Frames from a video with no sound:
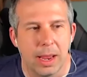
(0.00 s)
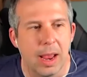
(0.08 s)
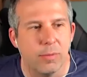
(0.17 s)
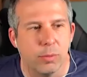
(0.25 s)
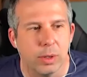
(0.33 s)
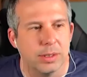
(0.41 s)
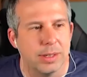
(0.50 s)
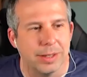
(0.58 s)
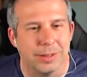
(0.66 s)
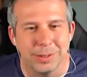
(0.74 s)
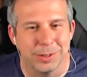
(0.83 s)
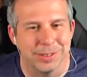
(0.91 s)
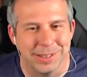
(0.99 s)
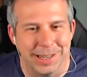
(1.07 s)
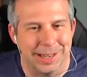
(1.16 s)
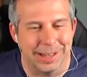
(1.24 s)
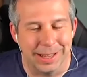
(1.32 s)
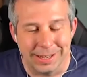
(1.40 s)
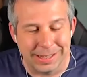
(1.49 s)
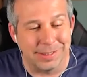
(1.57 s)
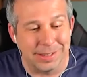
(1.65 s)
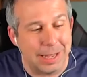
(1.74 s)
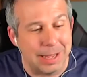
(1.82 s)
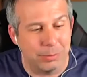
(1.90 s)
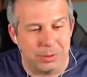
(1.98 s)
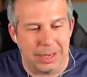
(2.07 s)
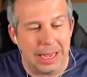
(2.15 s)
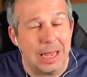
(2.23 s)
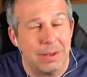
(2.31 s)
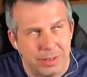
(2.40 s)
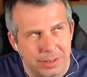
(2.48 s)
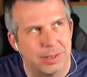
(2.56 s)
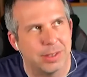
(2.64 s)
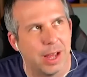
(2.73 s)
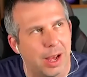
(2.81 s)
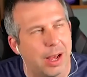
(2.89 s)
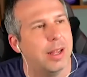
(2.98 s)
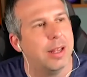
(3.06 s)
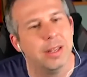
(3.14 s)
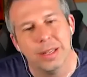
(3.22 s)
everyone's gets an even start,